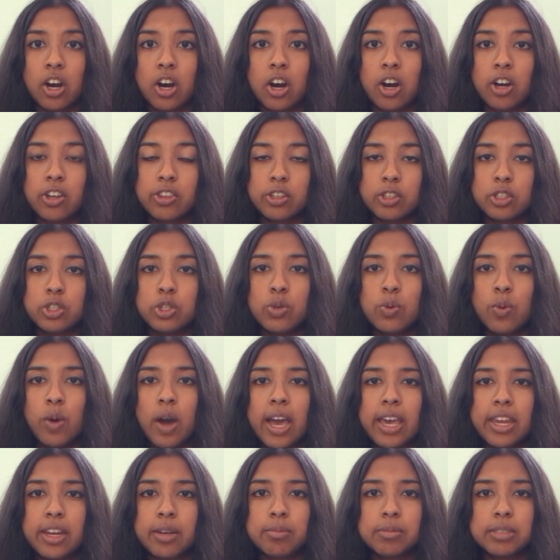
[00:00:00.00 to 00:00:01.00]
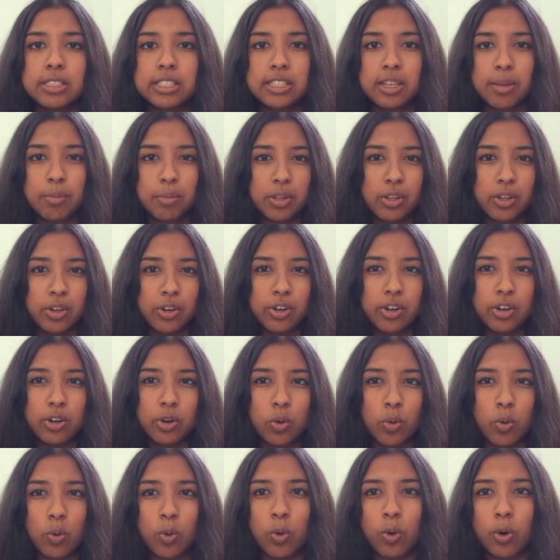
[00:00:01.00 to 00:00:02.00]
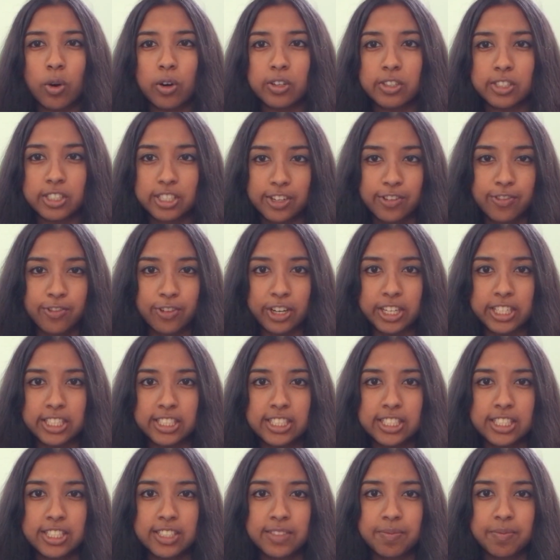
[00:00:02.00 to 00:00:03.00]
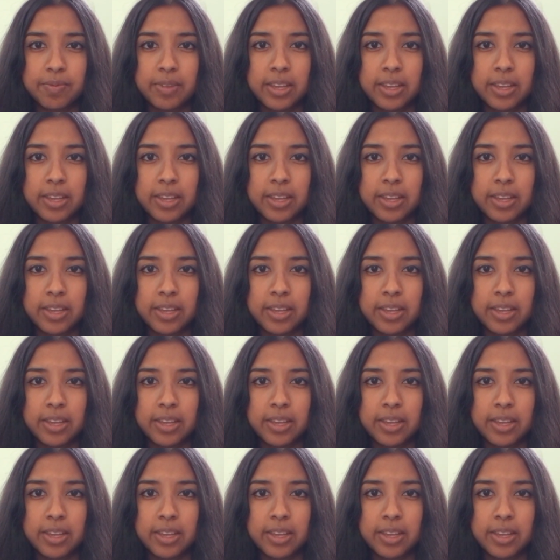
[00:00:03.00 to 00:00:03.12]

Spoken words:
Are the two items similar or different?